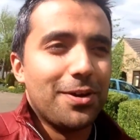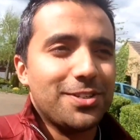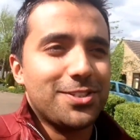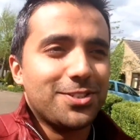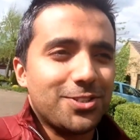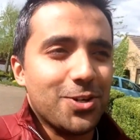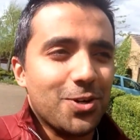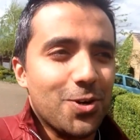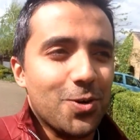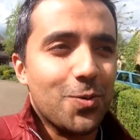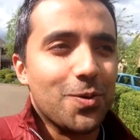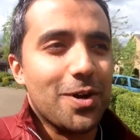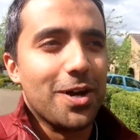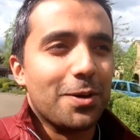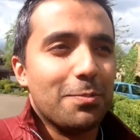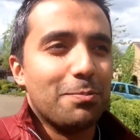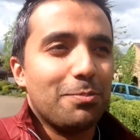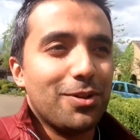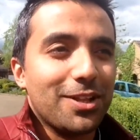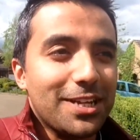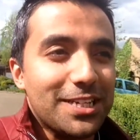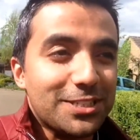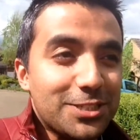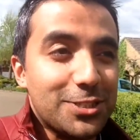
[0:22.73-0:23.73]
so
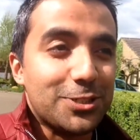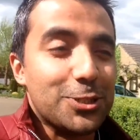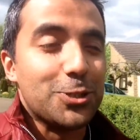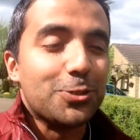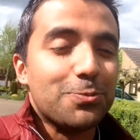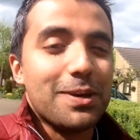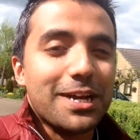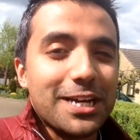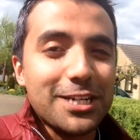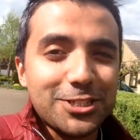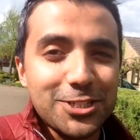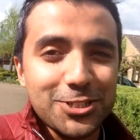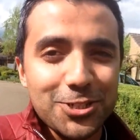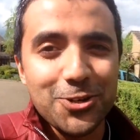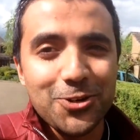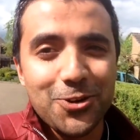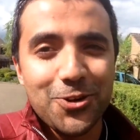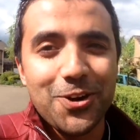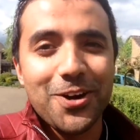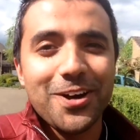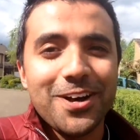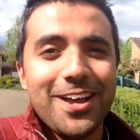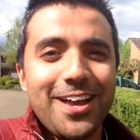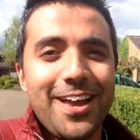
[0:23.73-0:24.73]
please do make
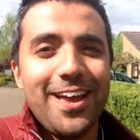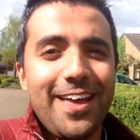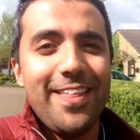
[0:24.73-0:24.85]
sure